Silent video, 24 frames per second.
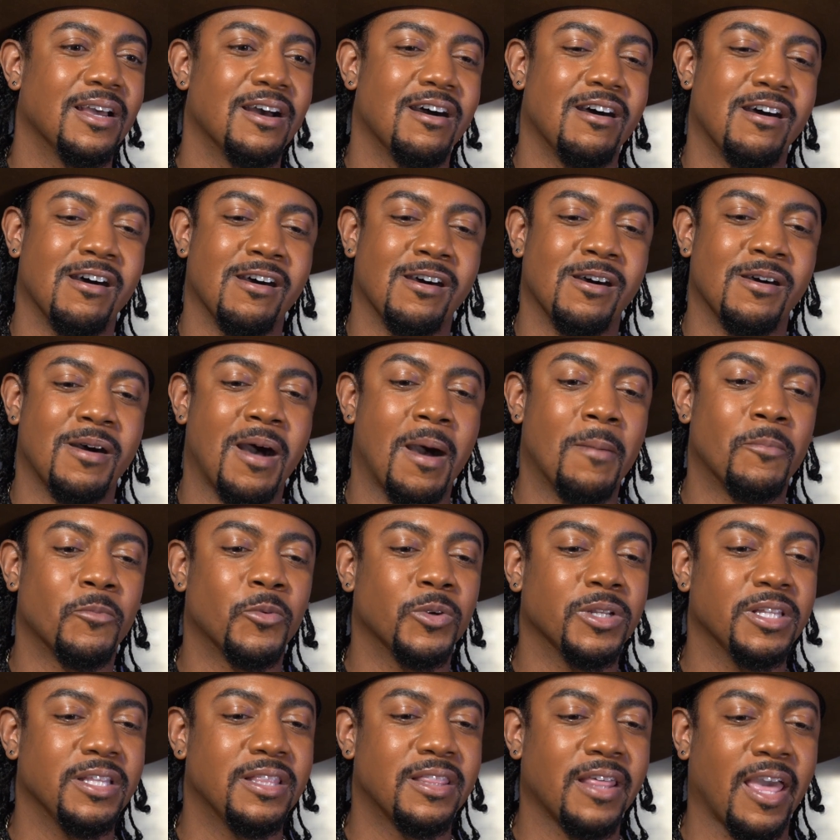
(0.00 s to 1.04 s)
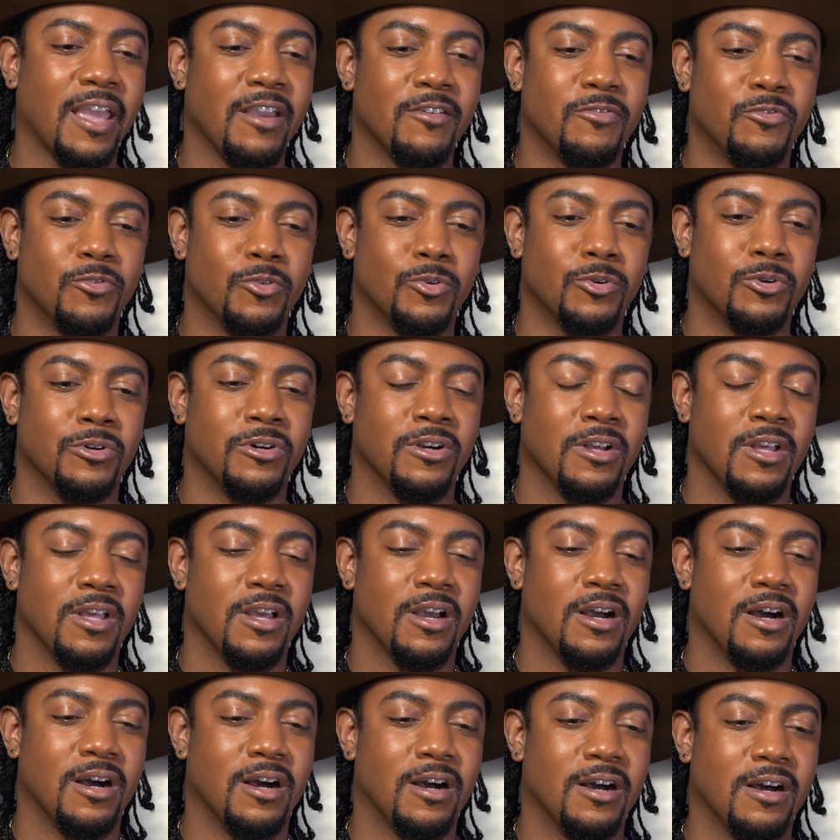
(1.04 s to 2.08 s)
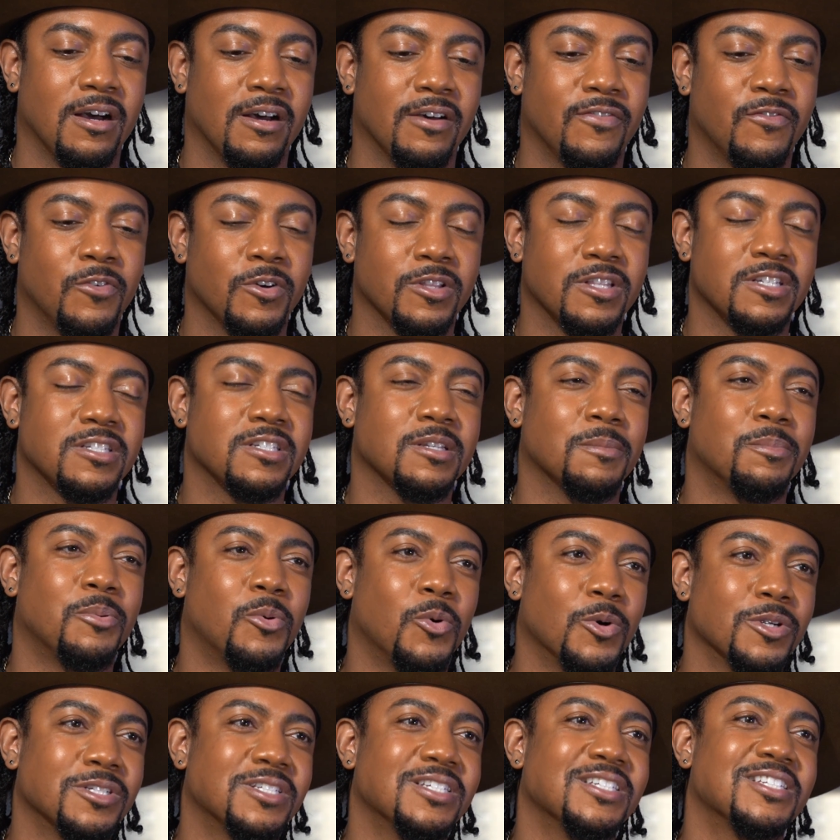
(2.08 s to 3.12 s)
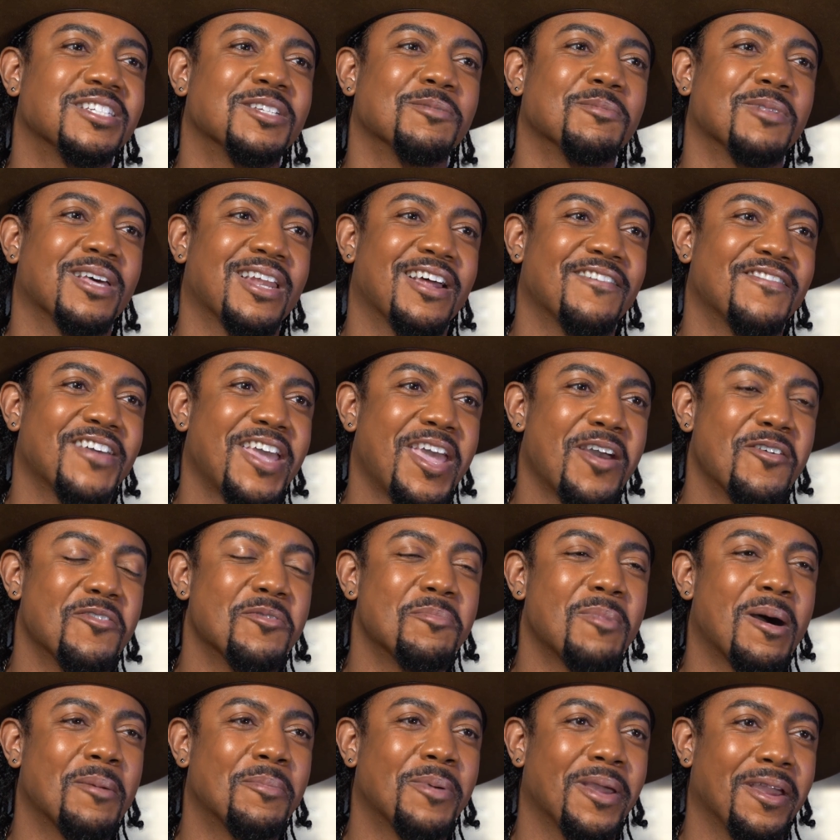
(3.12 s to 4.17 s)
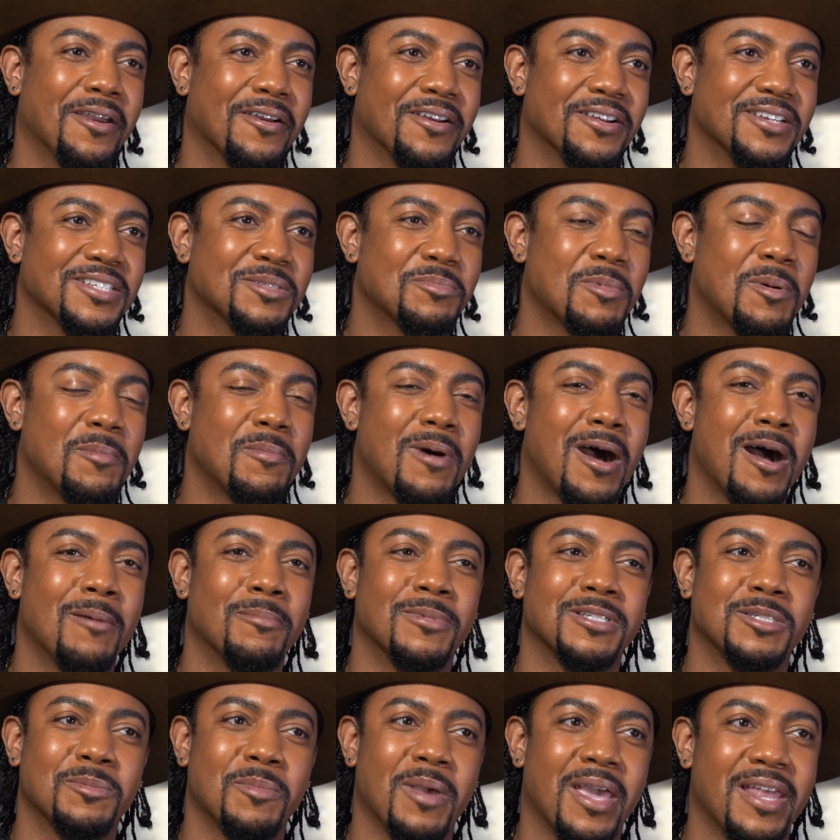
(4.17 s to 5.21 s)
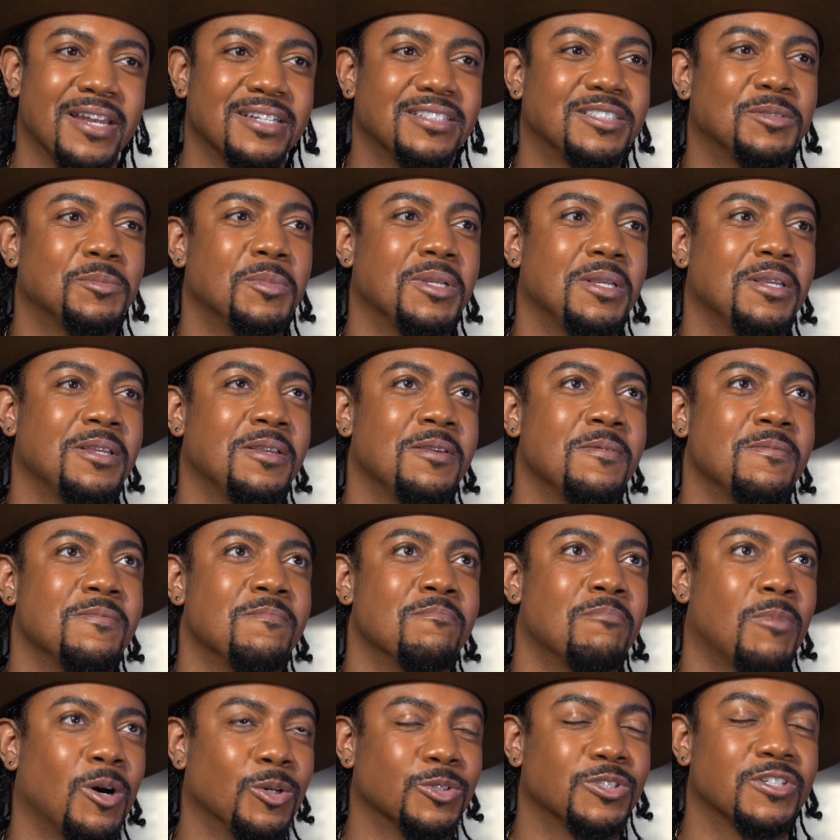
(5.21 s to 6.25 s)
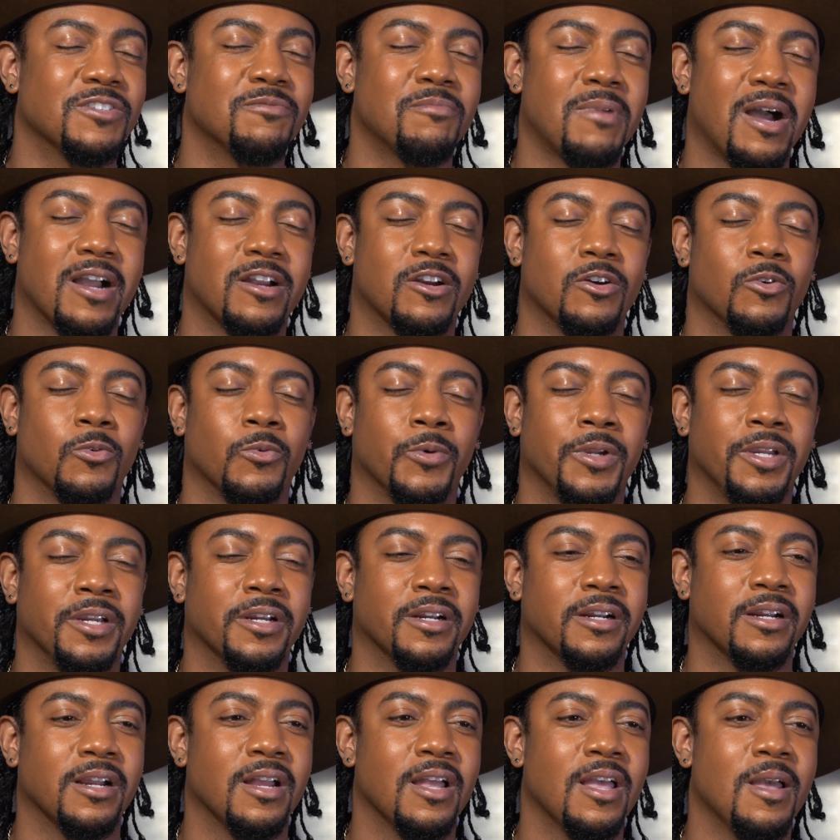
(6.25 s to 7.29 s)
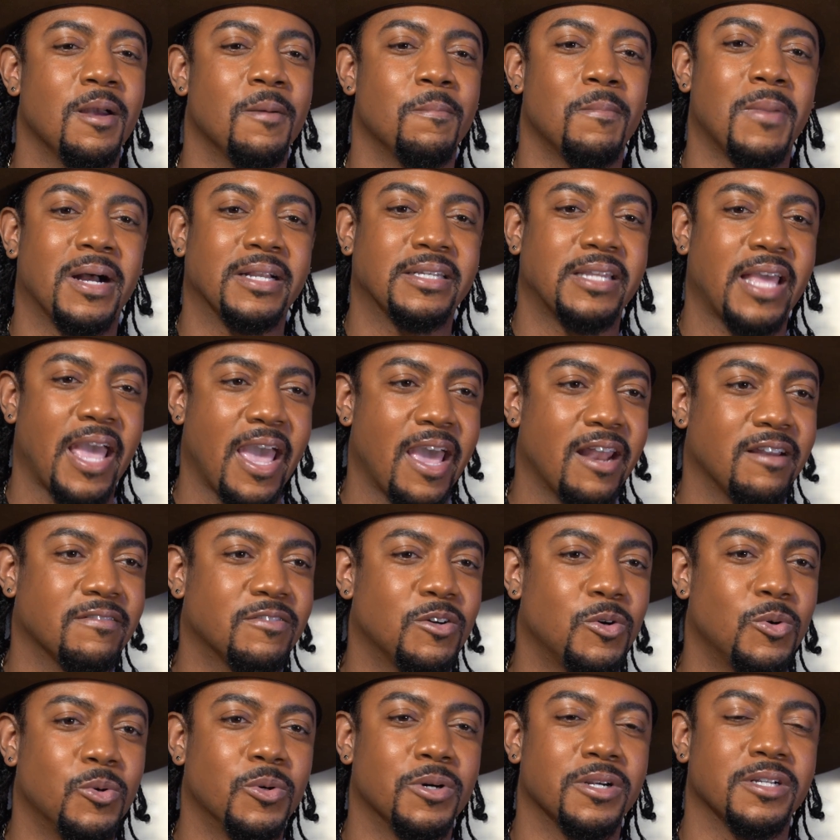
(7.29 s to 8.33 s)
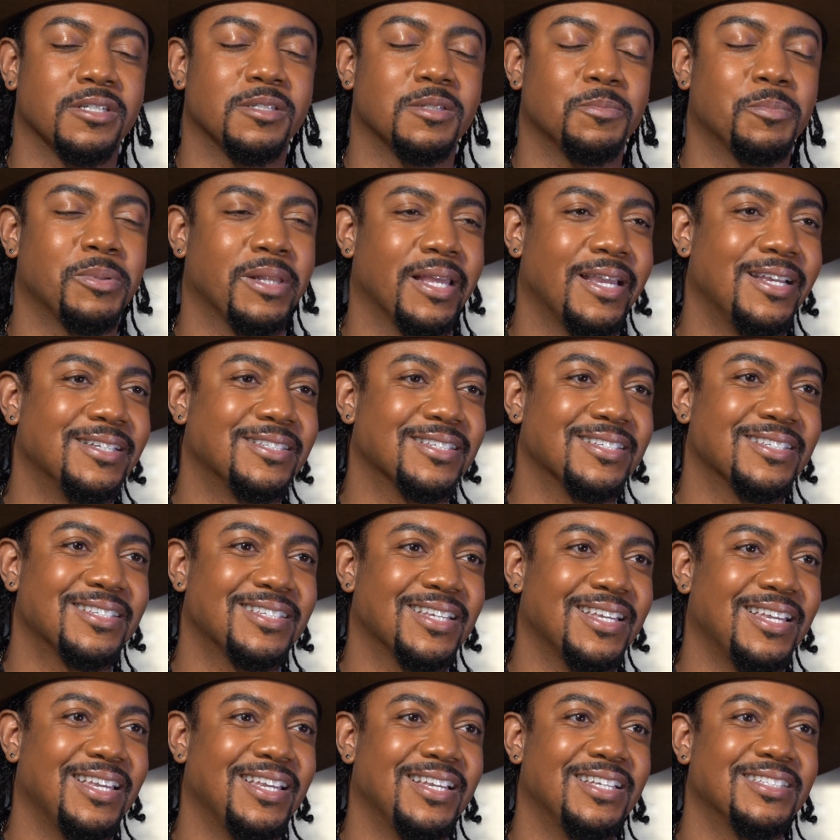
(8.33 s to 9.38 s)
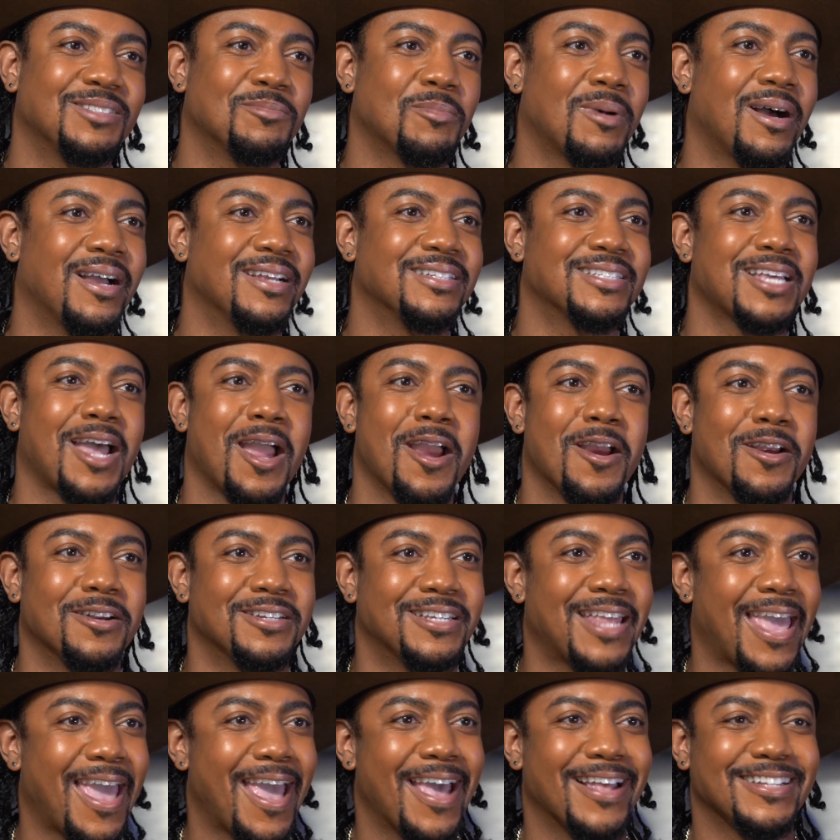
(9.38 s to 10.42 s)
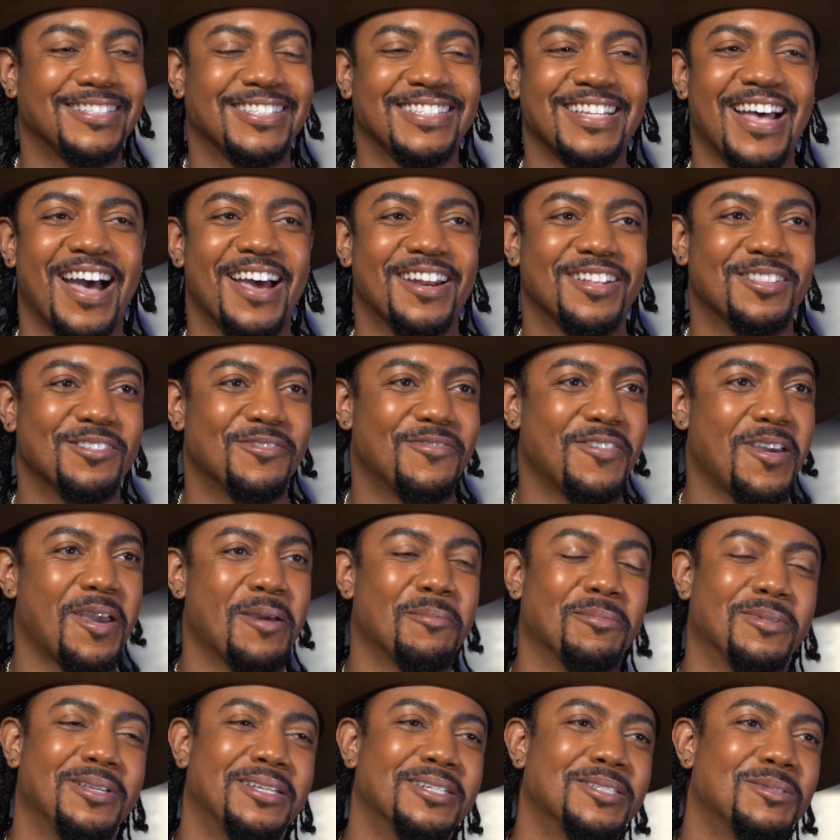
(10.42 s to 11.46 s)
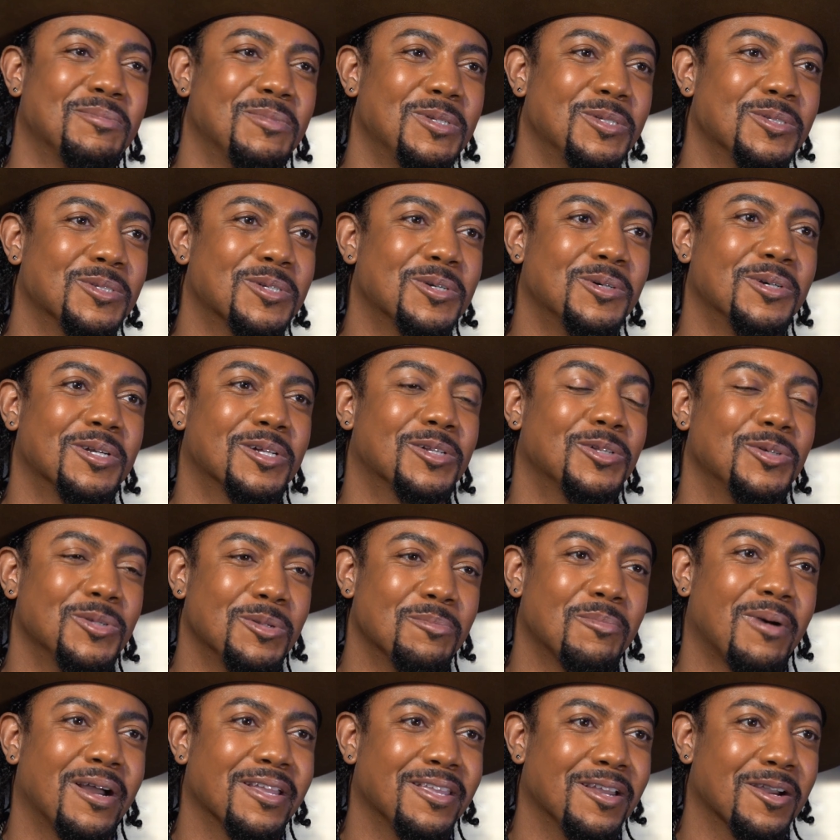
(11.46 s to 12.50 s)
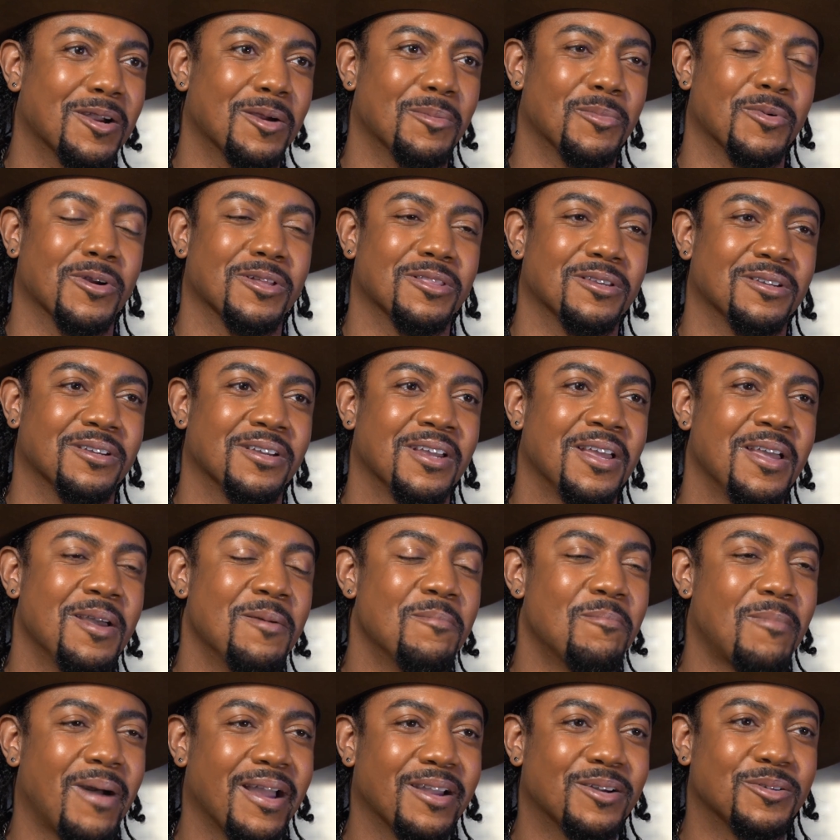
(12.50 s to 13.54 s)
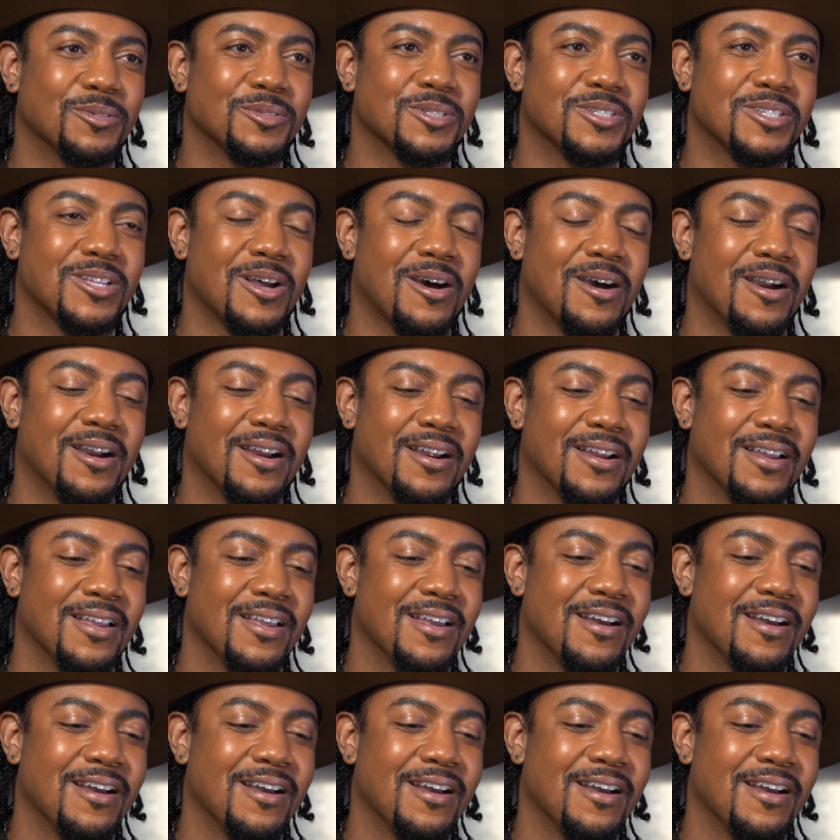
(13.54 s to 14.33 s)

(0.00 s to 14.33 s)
I'm really thankful for the support system that I've had with my parents. My mom has managed me most of my career. My dad, of course, plays and sings. My entire dad's side of the family is musical, including my younger brother, Michael Starr.